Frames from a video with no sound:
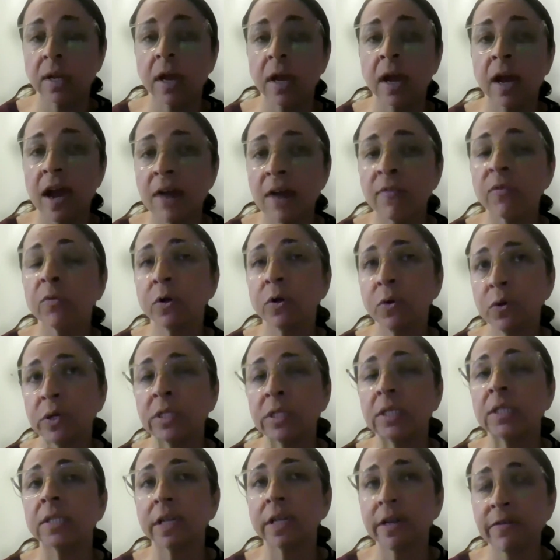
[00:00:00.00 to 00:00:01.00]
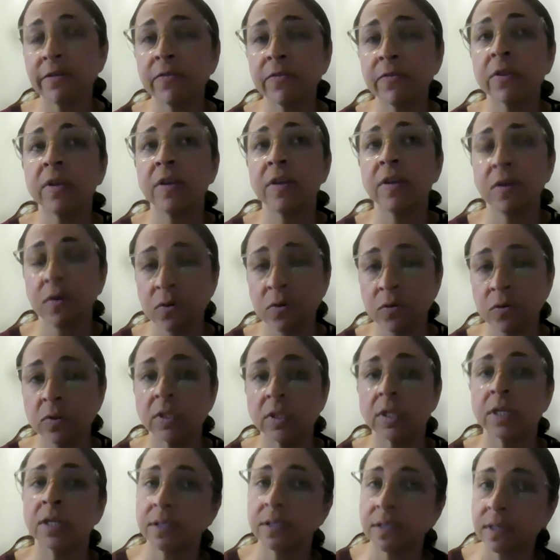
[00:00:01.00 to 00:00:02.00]
everyone who can safely
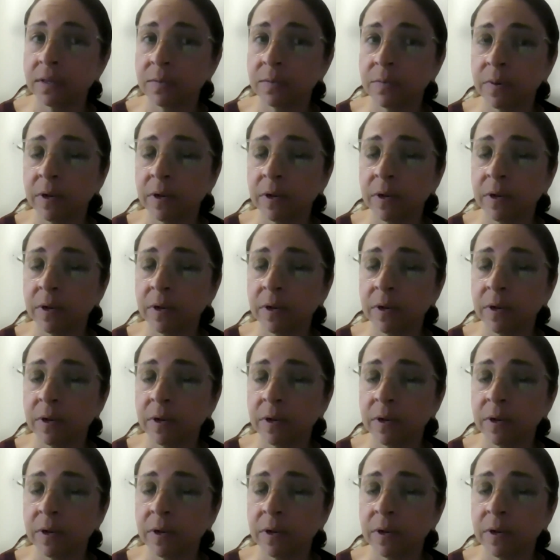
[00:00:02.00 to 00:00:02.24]
use insulin